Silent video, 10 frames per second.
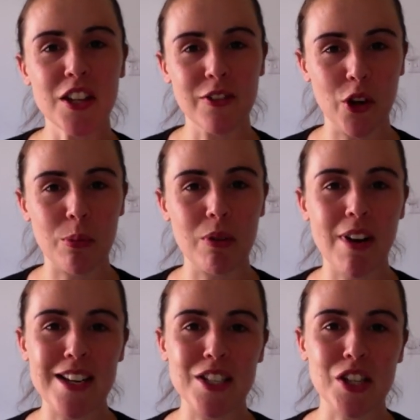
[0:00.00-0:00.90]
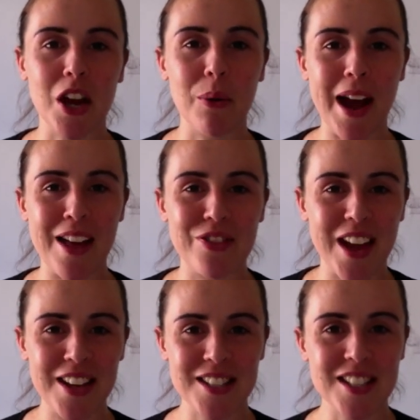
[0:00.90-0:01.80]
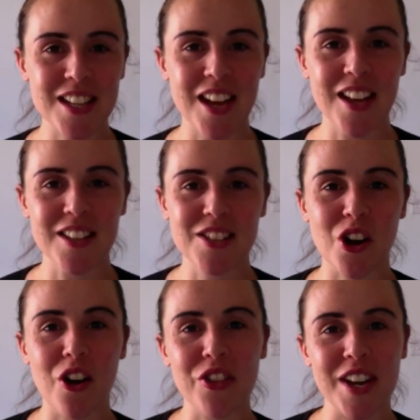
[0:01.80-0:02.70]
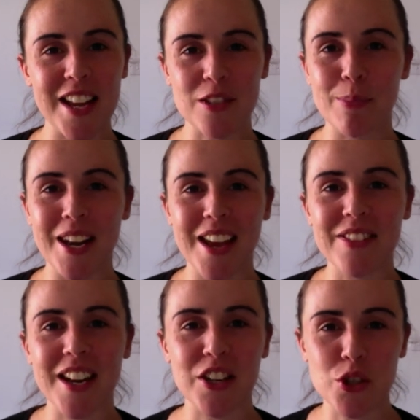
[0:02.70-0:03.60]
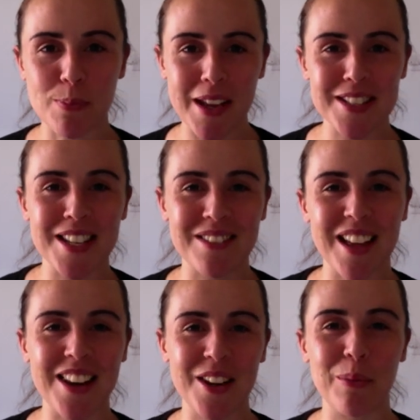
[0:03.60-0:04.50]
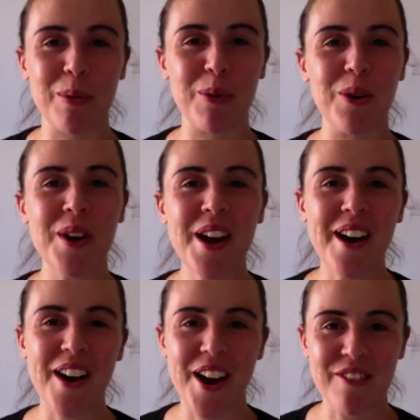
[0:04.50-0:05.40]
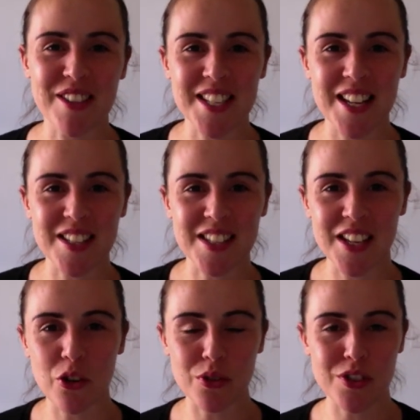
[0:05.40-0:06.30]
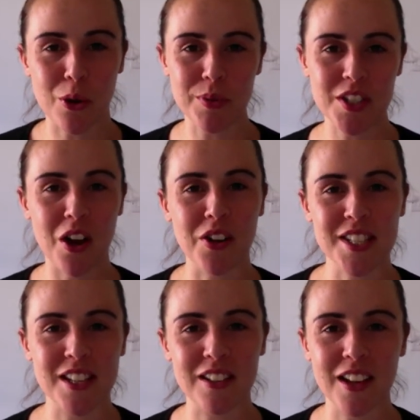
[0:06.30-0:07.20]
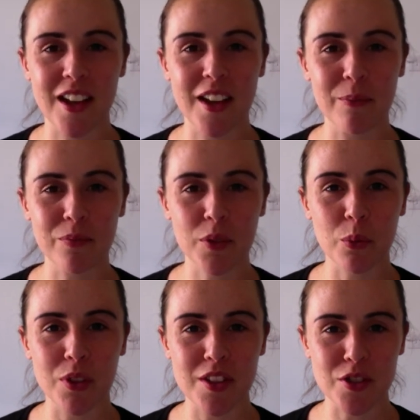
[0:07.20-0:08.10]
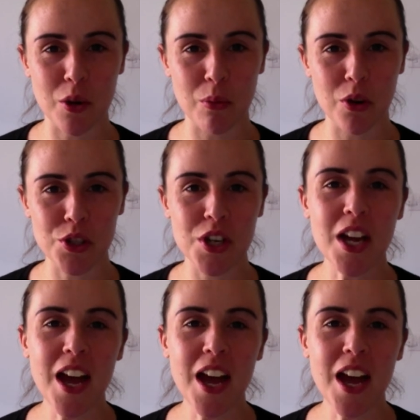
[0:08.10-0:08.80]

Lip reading: you've got to be ready to go at that start of the next minute, and then it just makes it that little bit more higher intensity, not stop starting with the stopwatch.